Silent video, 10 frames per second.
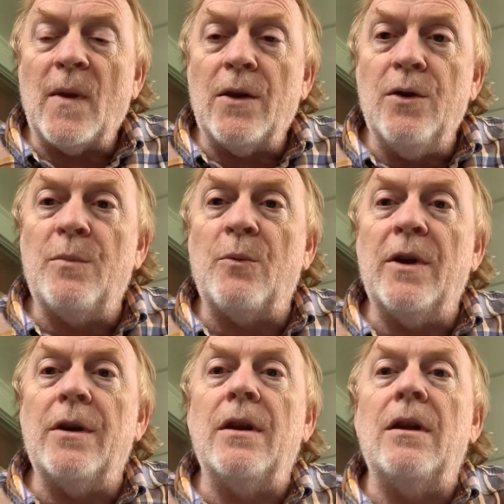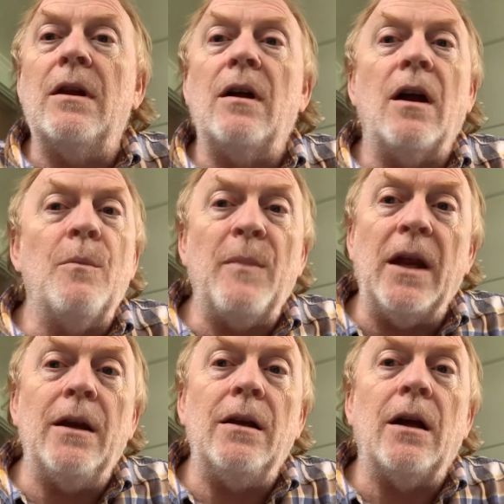You've been reading uh,
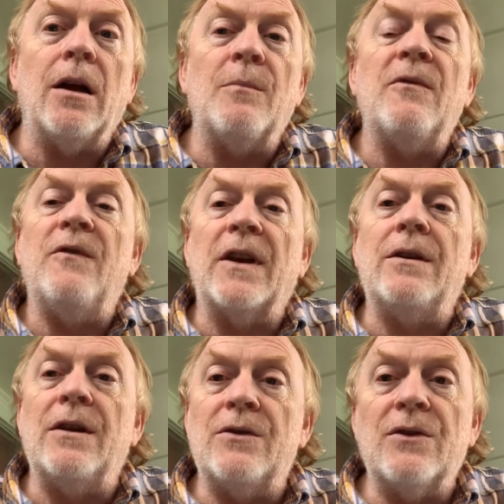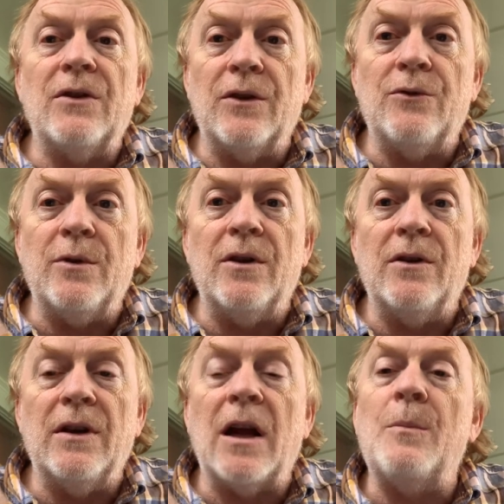made up fictitious history,
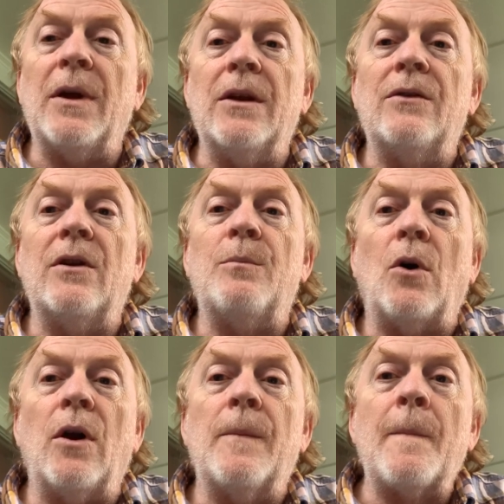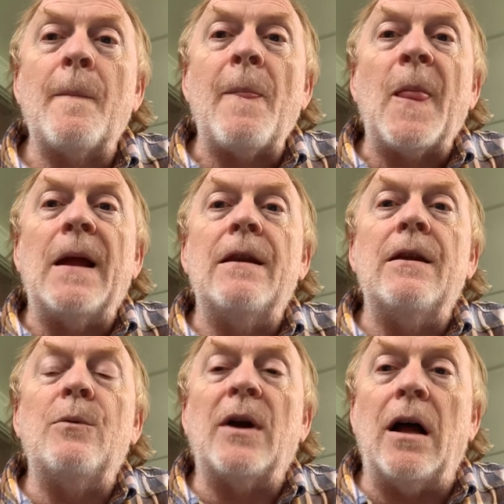not based upon
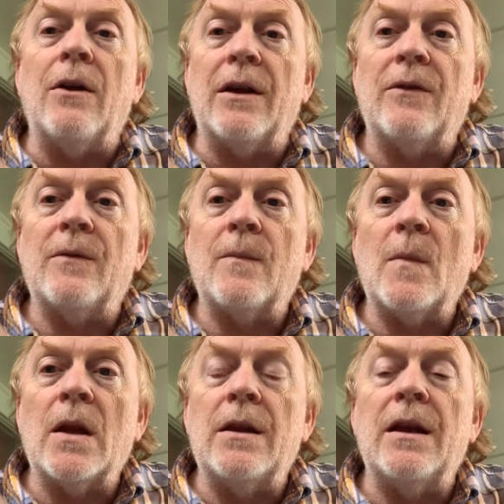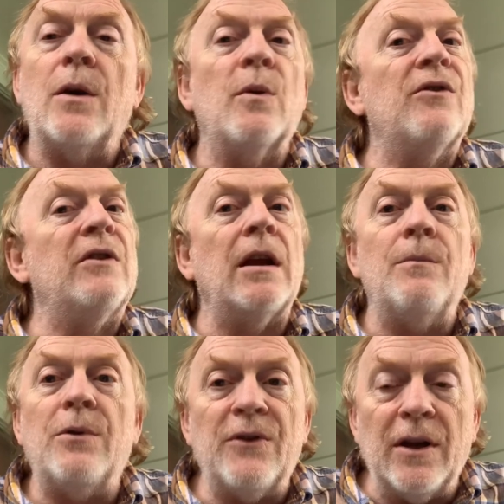the realities. There was
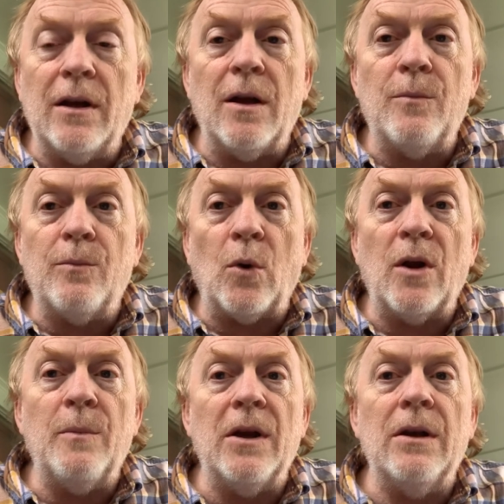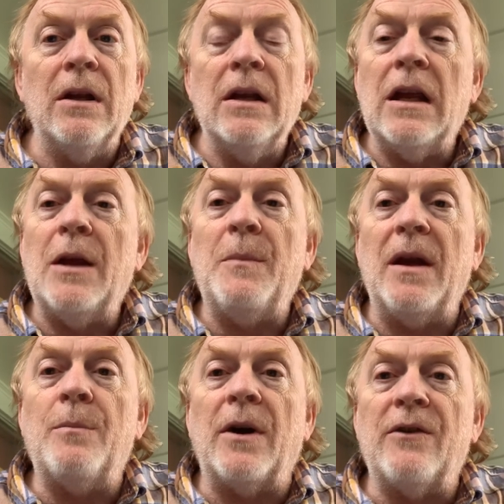10% unemployment in
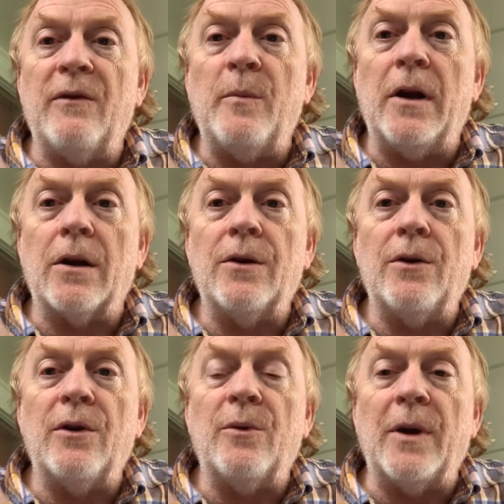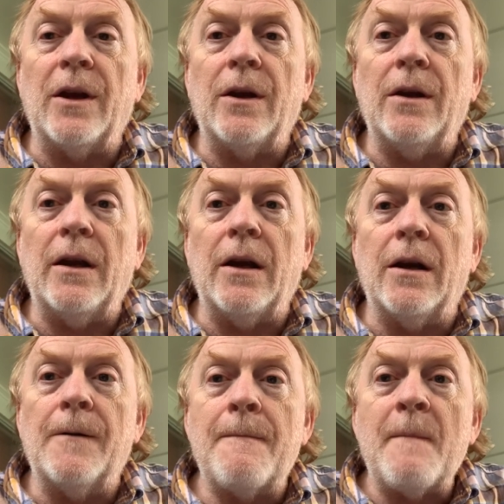many parts of America during the Reagan
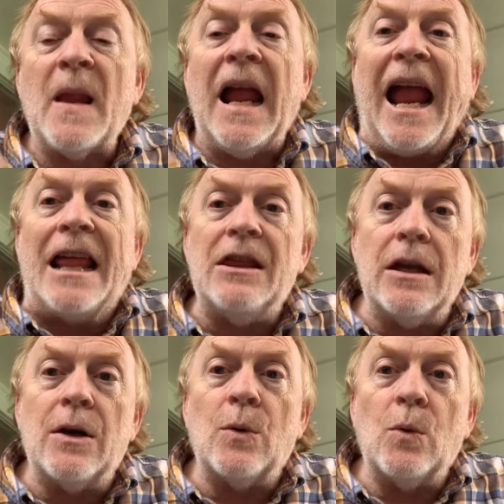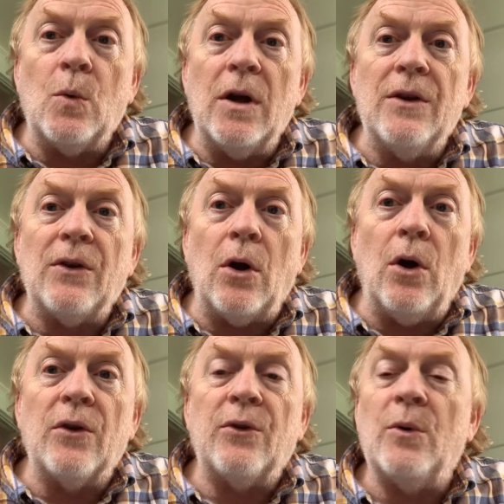era. And there was
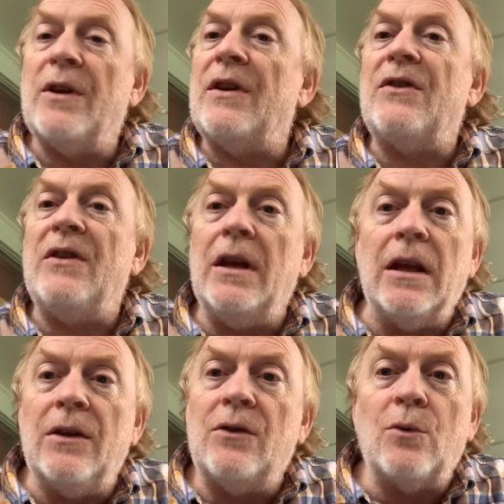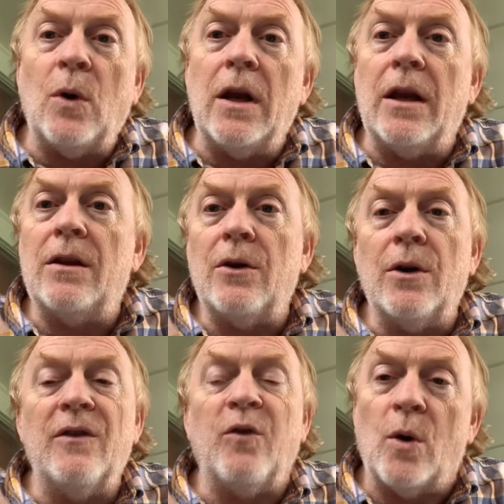also in the cities 20,
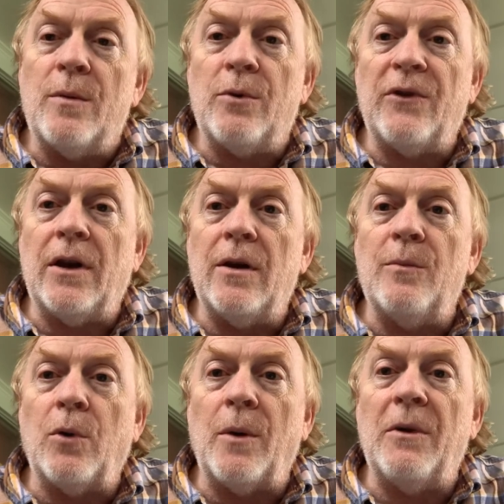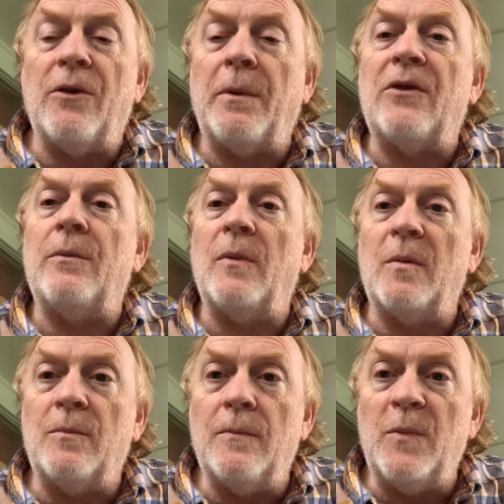30, 40% unemployment, especially
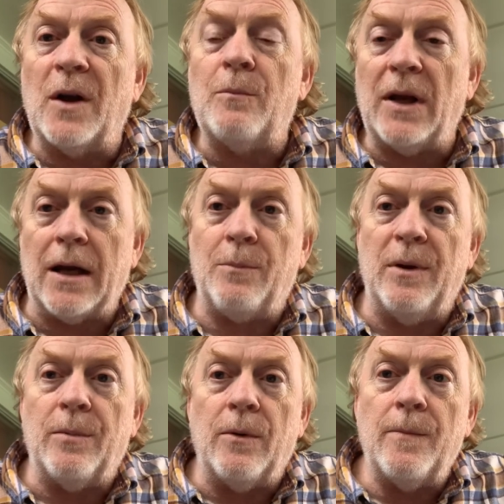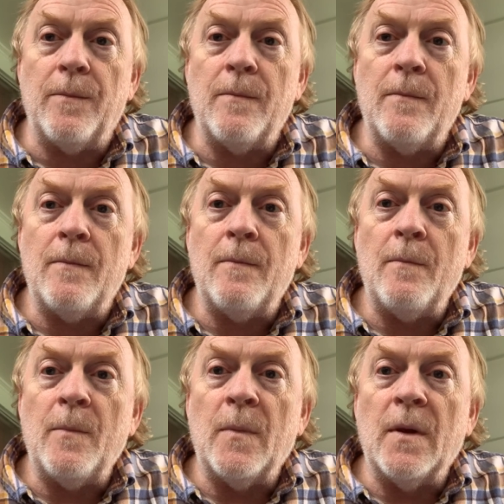among young black people.
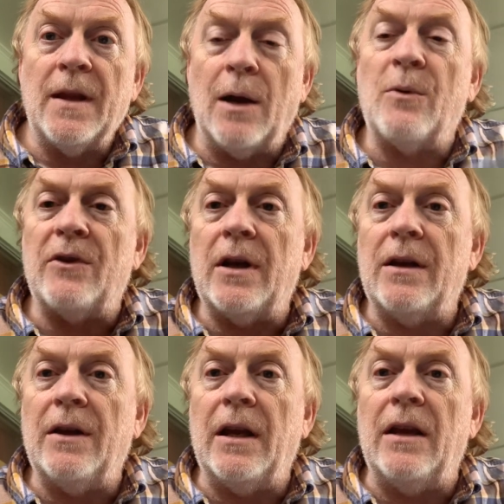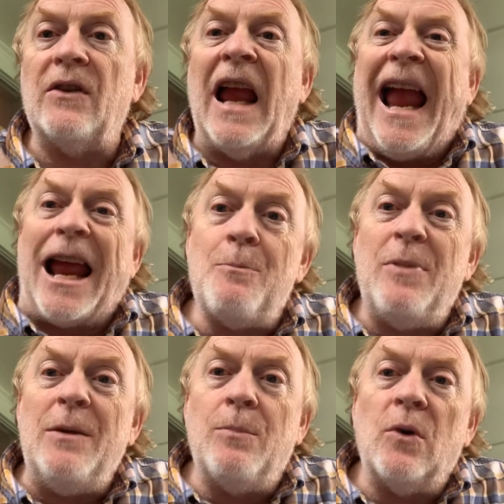That was the 1980s. And
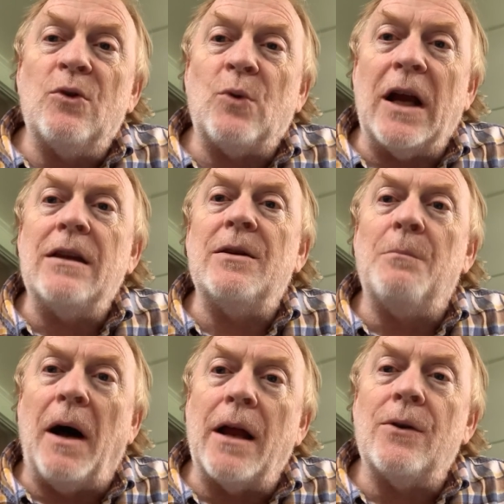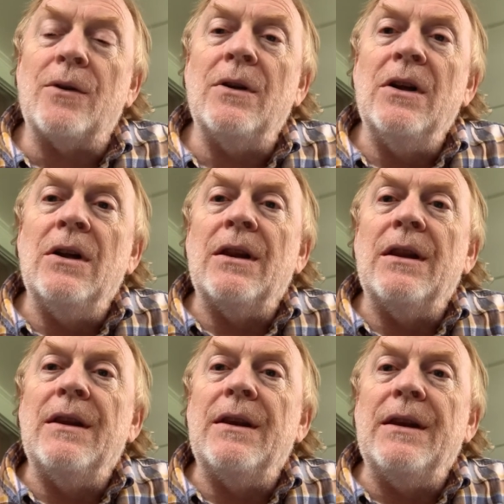people tried to model
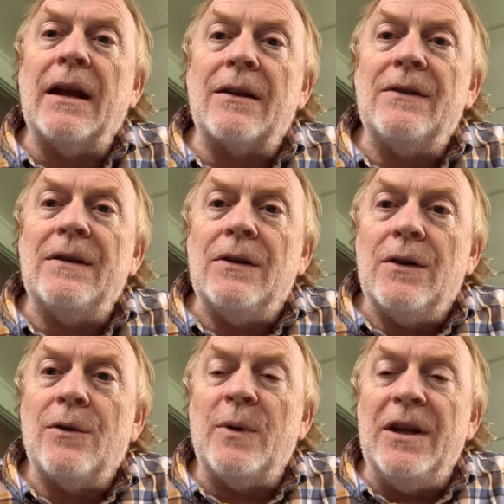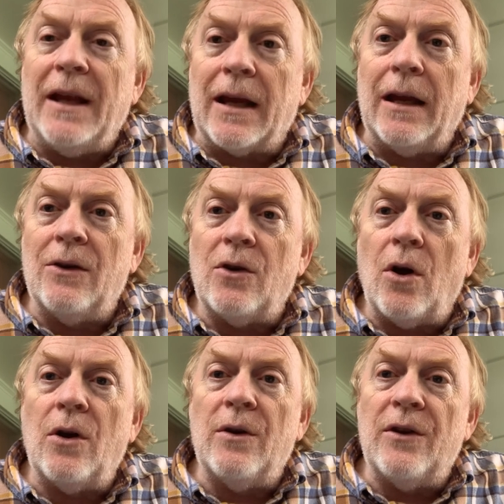the next three decades
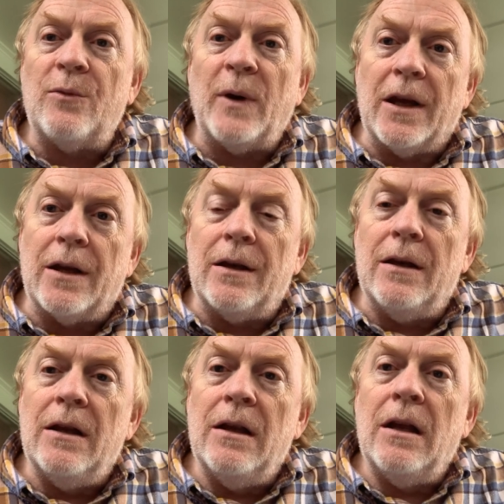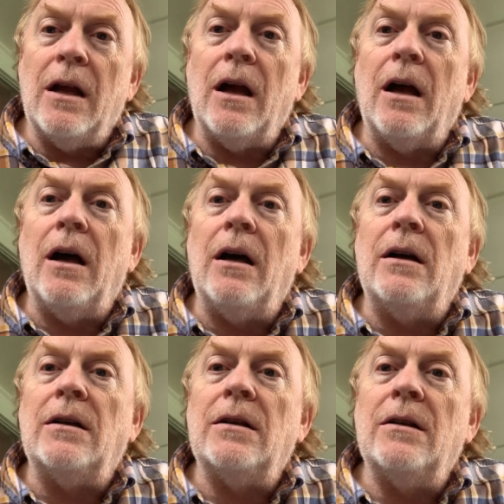on this Reagan
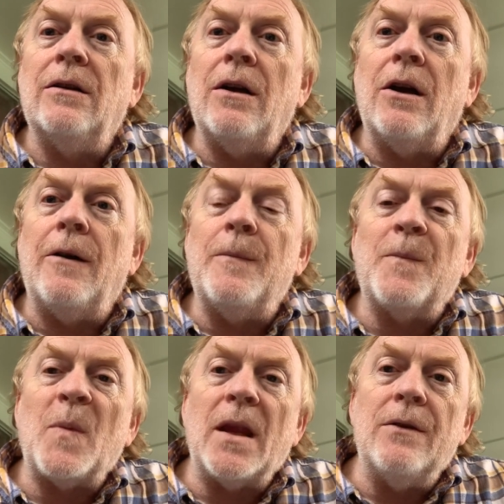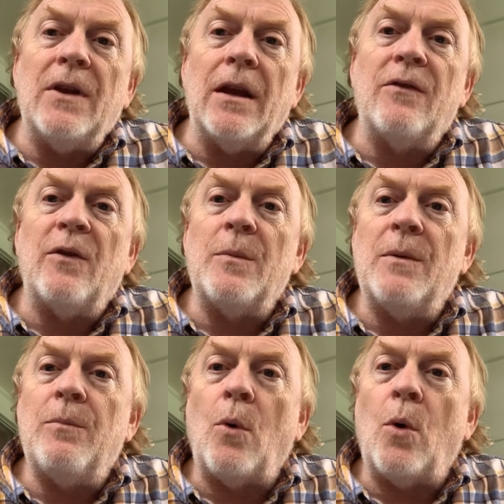uh, um, take from the
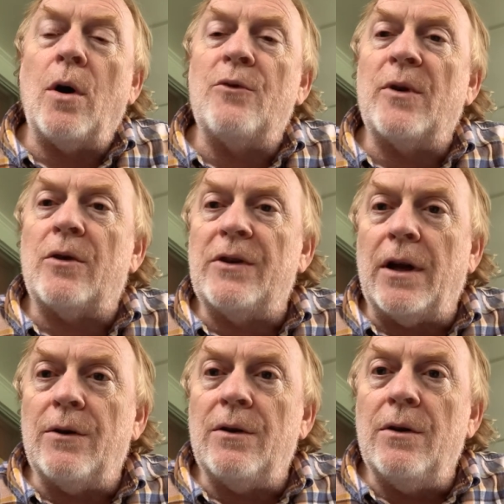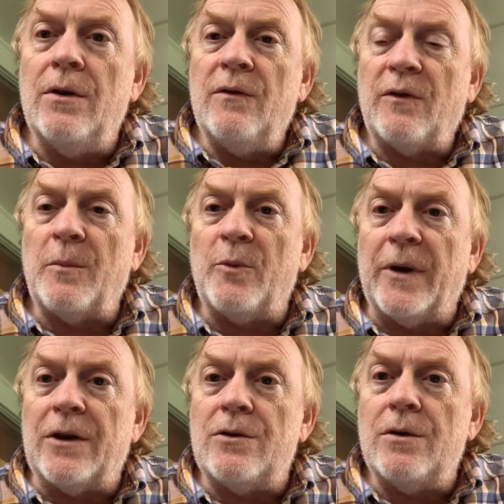poor, trickle down from the
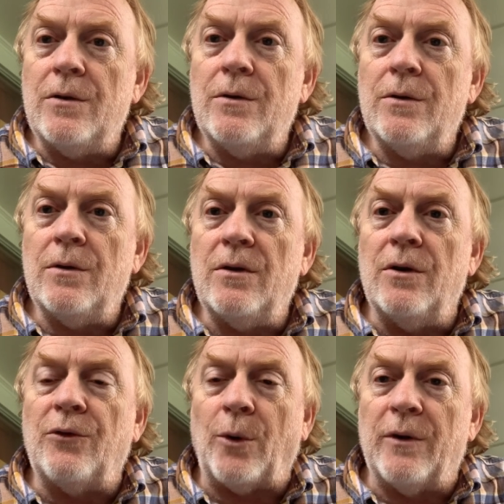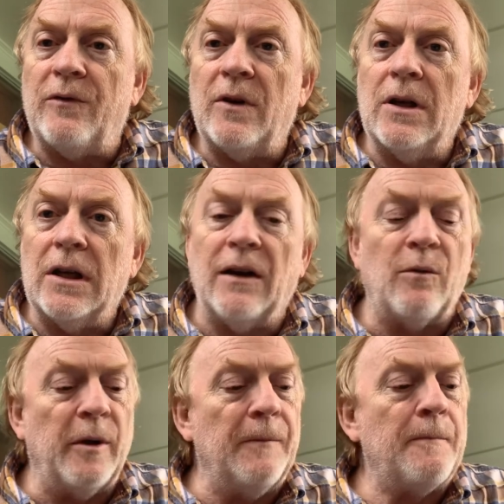rich sort of government.